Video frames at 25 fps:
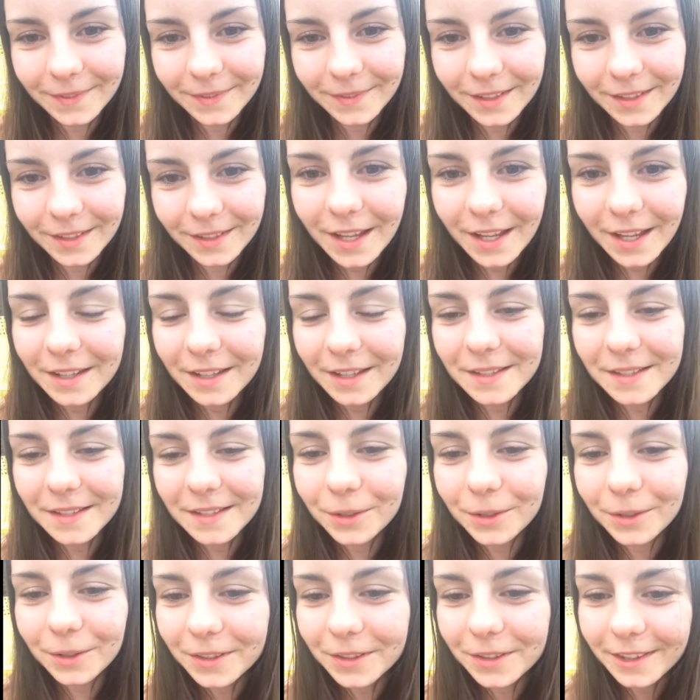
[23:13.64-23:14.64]
yeah, that's a
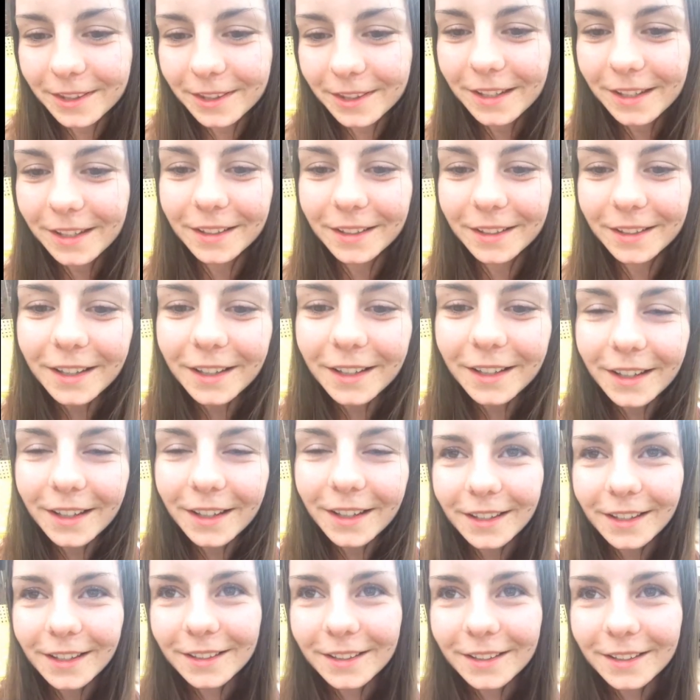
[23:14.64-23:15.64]
good thing.
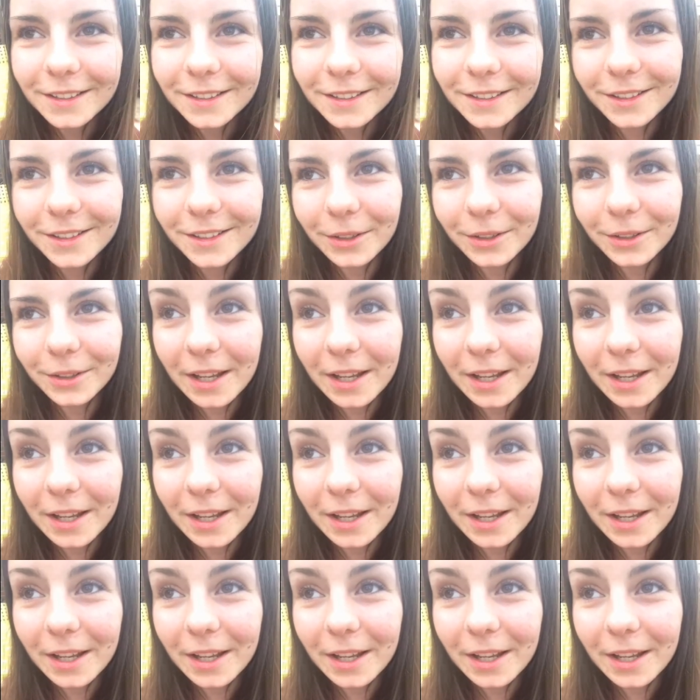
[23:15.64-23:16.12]
So, yeah,